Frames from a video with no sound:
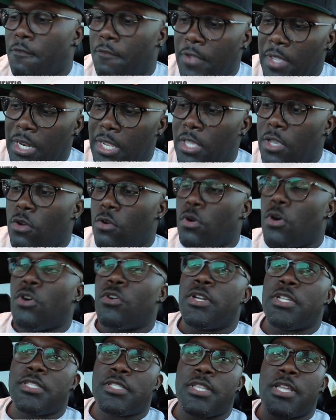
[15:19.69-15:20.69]
video
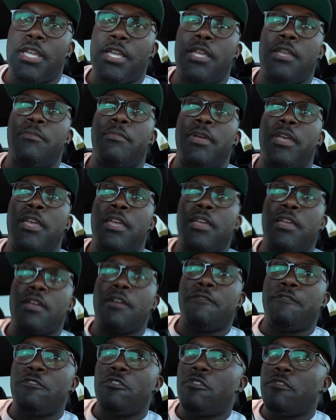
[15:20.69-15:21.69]
on this thing, man.
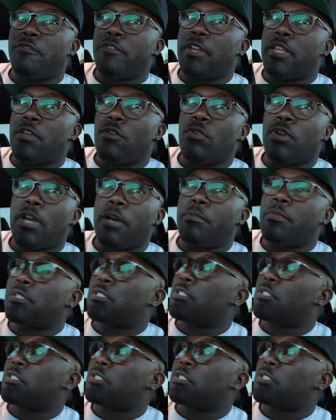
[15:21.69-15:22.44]
Full video coming